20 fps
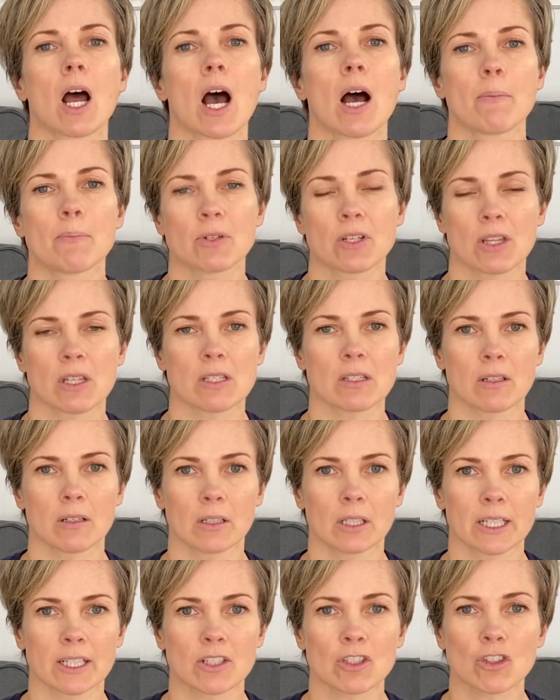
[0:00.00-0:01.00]
up to the
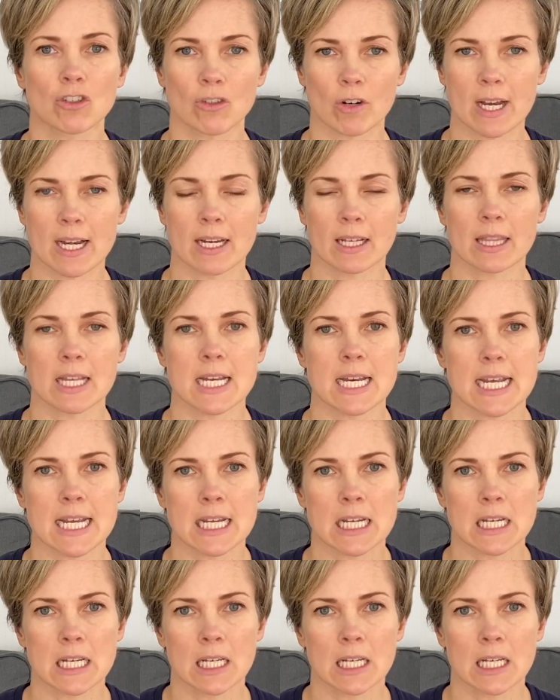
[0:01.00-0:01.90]
ceiling, straightening the knee.